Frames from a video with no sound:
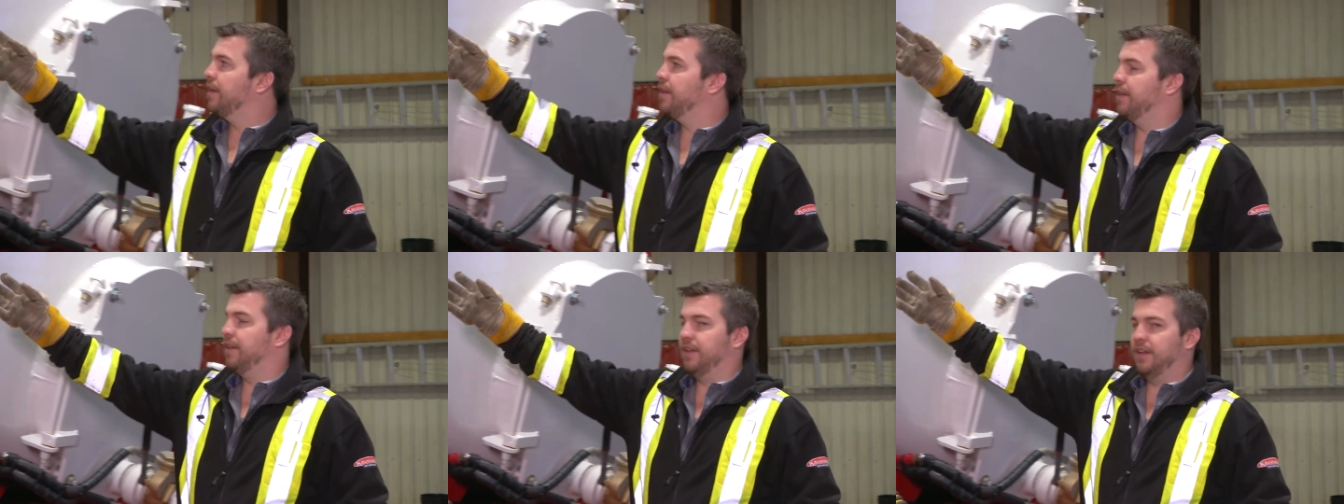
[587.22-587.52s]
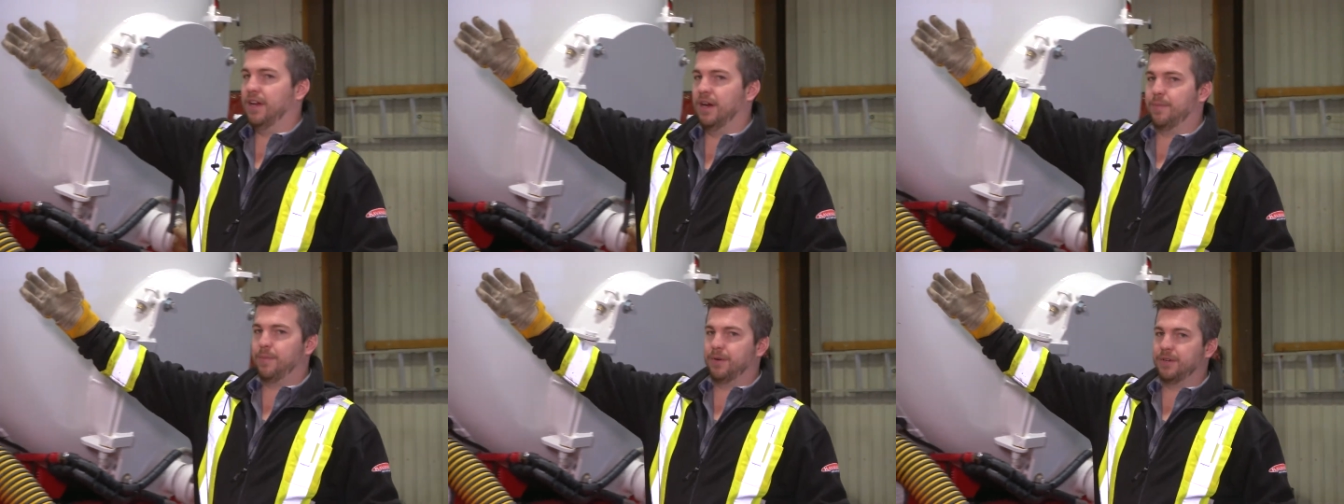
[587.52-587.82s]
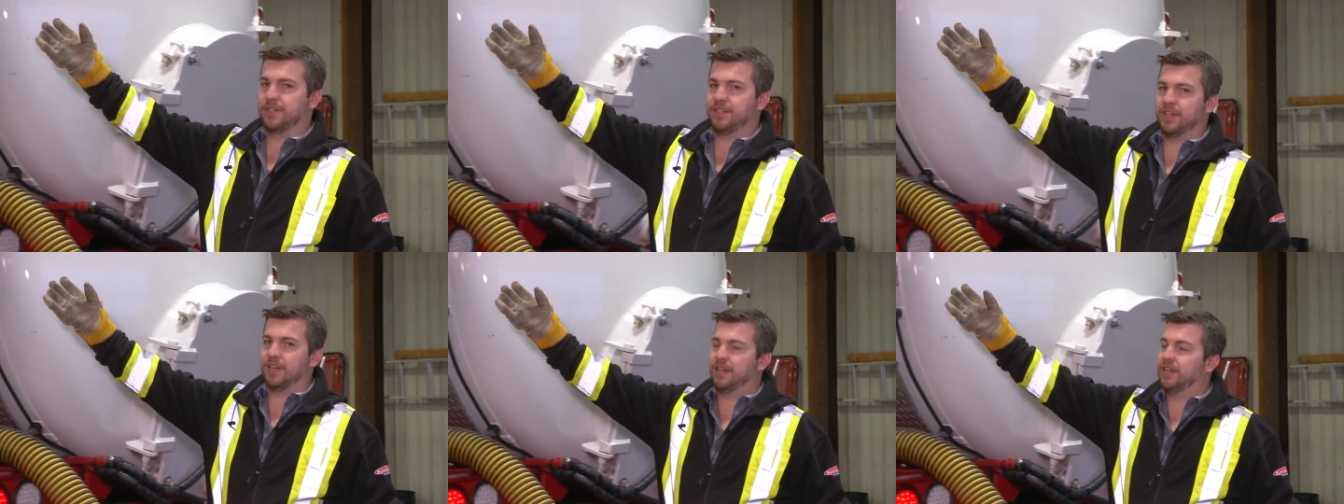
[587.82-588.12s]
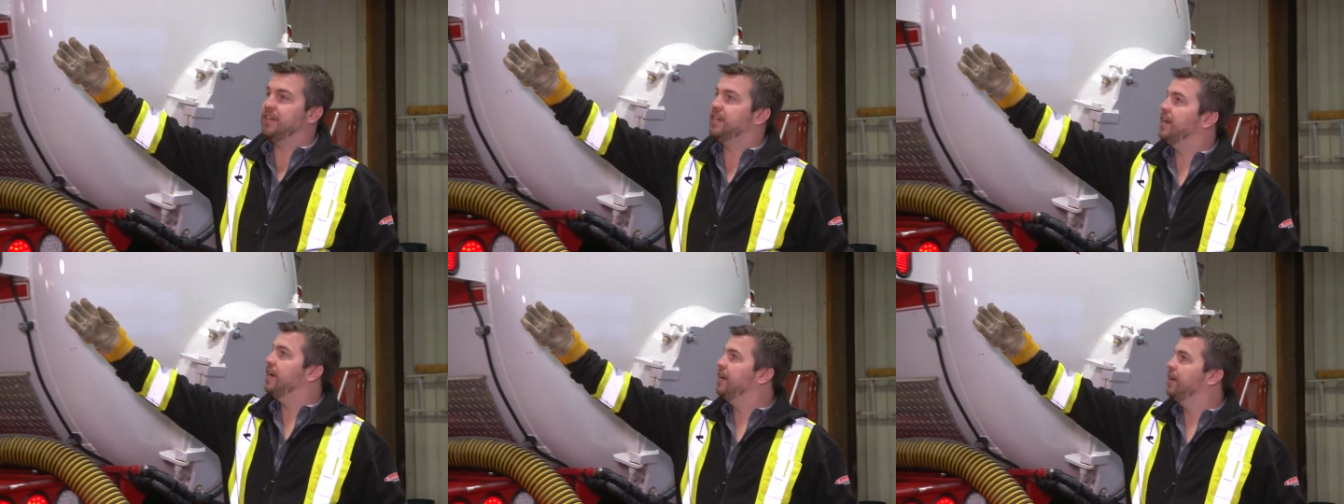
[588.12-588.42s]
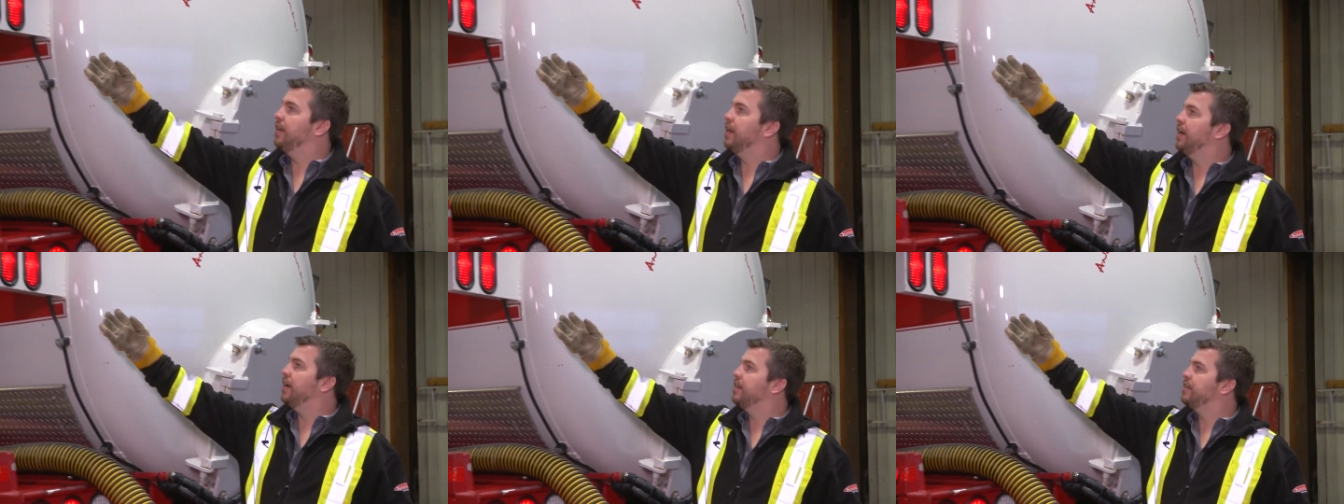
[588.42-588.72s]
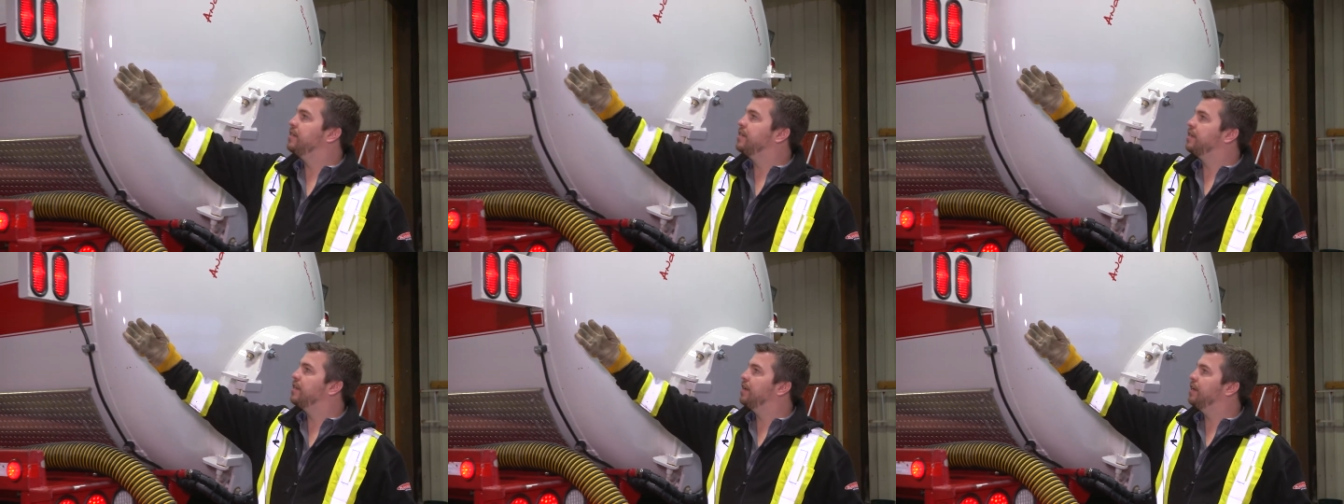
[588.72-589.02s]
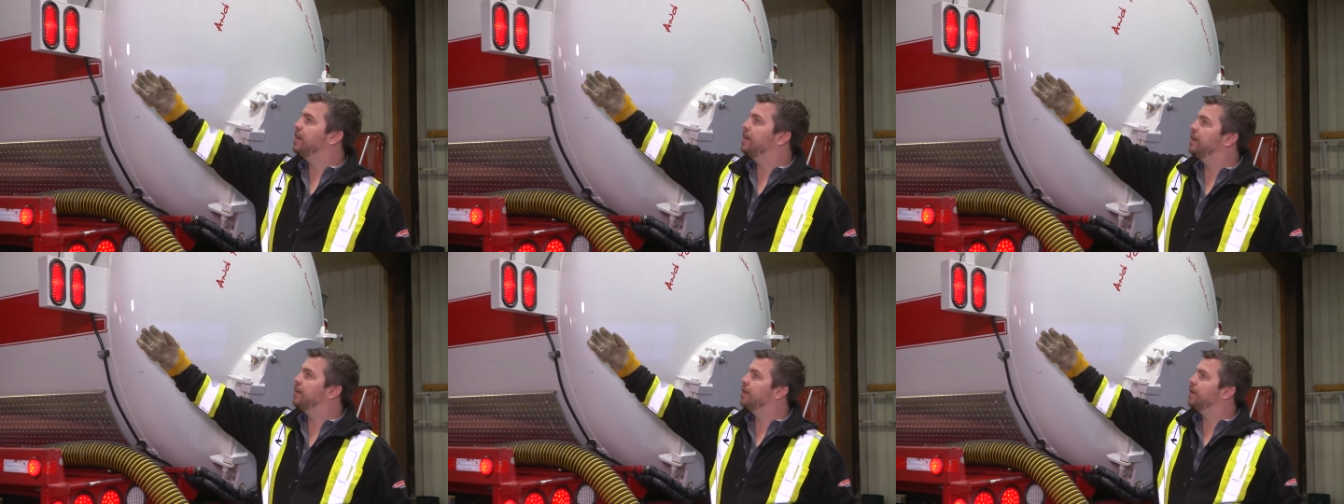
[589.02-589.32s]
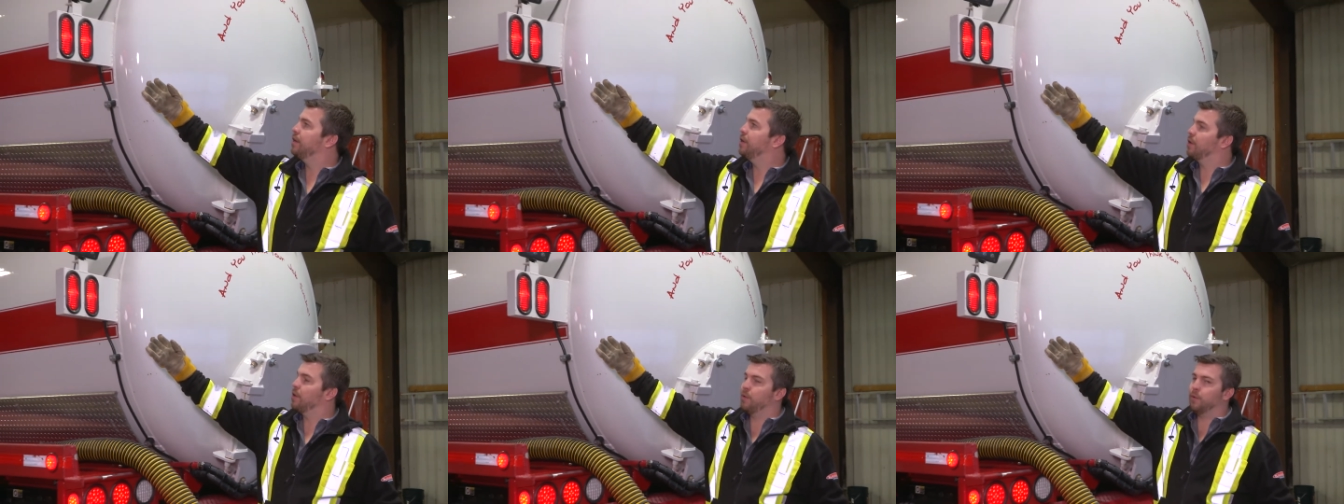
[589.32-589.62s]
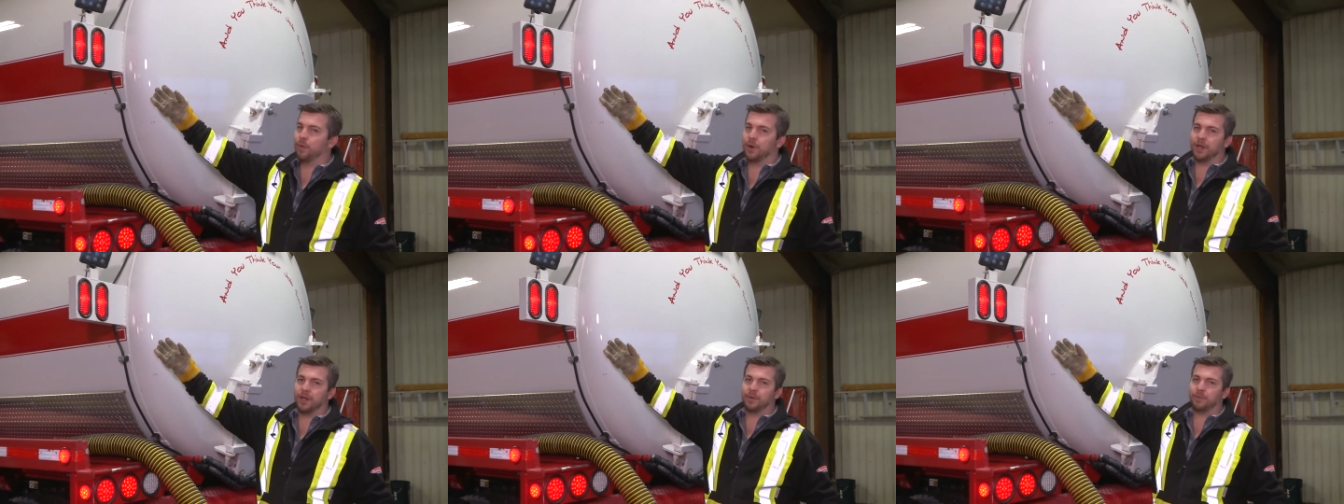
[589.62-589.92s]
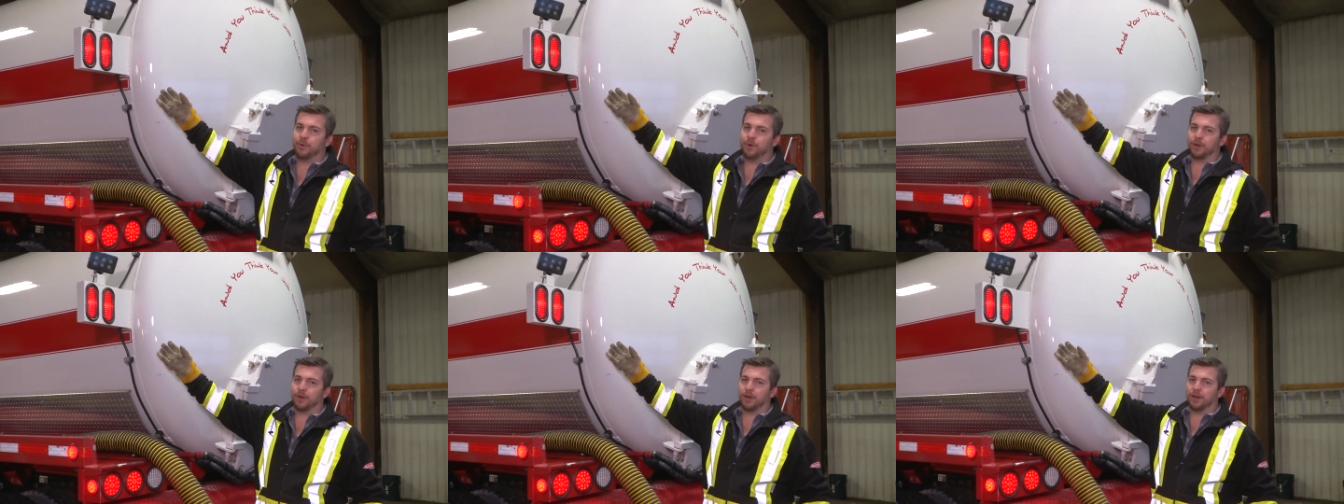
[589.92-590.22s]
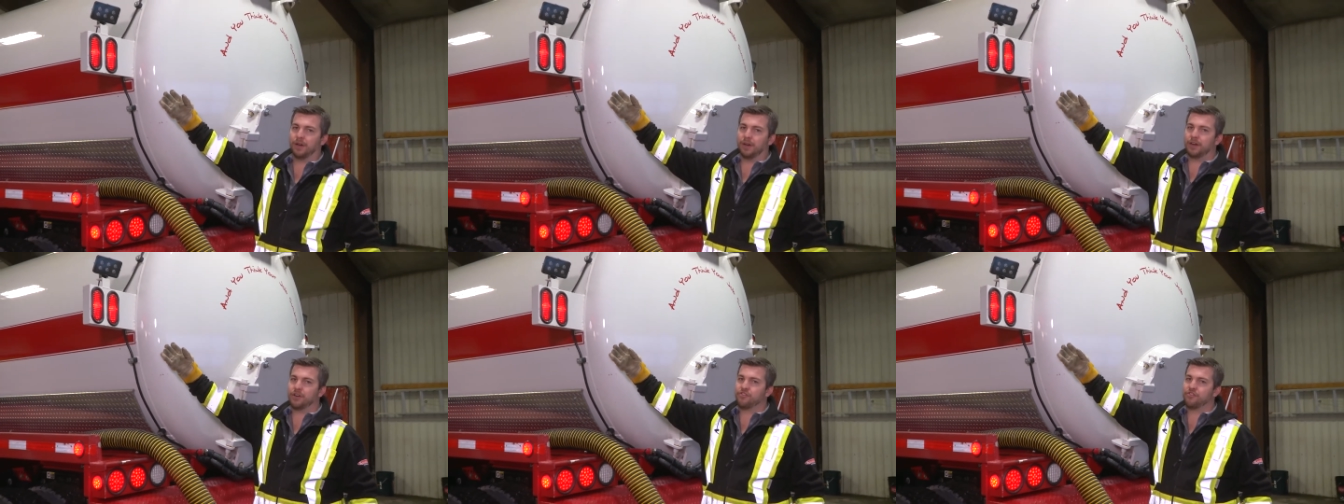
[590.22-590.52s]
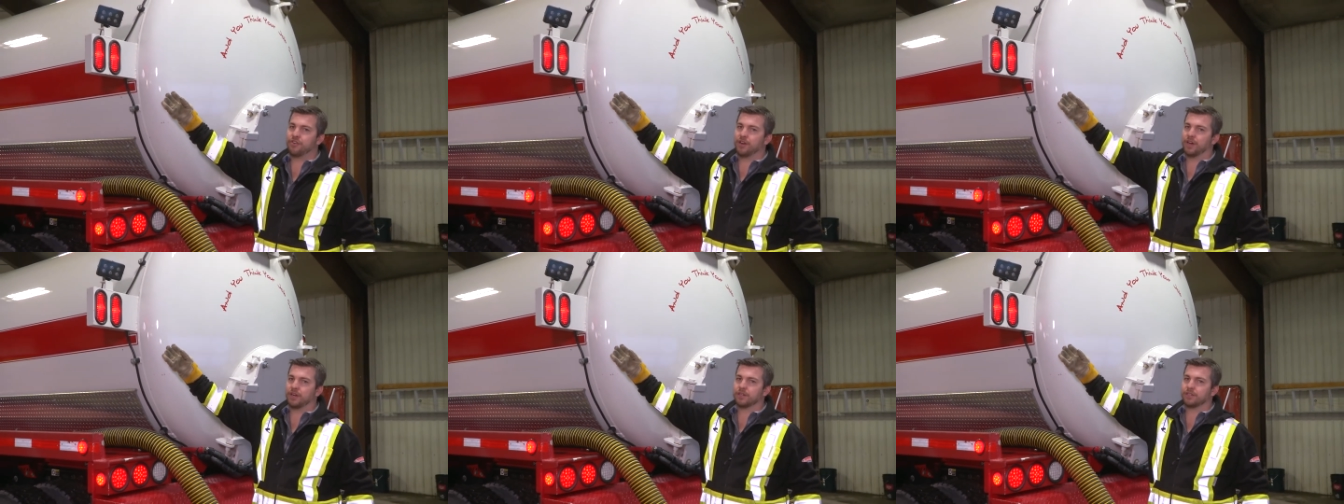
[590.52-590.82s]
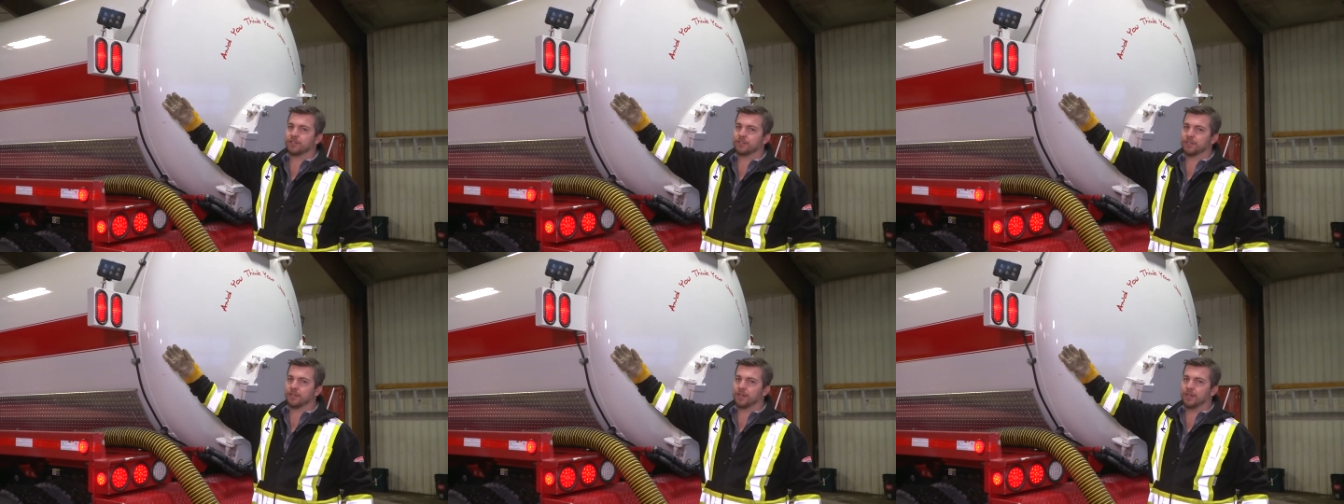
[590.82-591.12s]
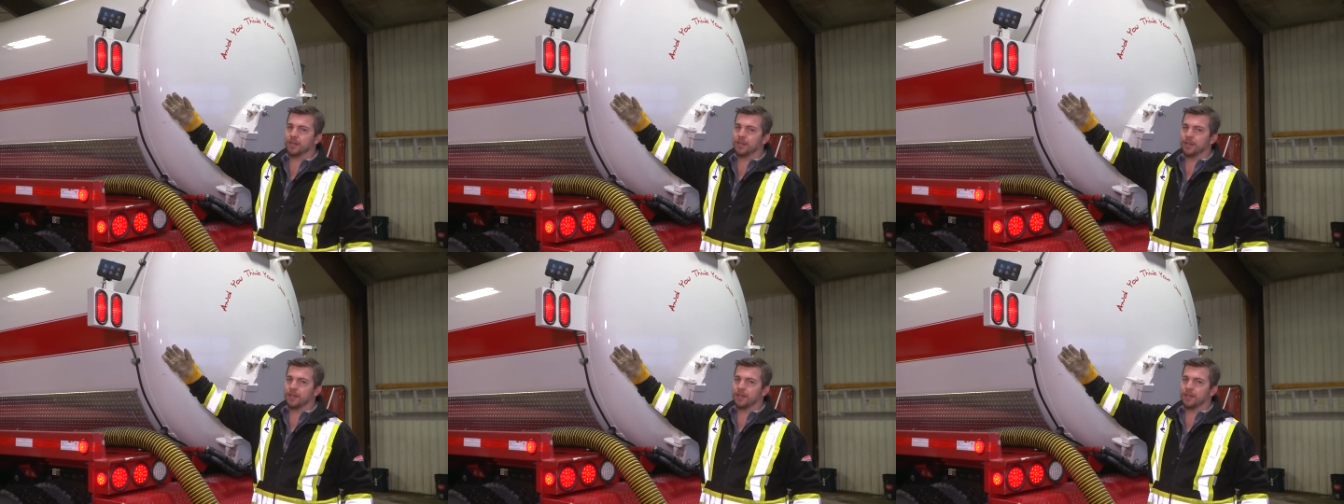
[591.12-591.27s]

the upper set of tail lights we put on our trucks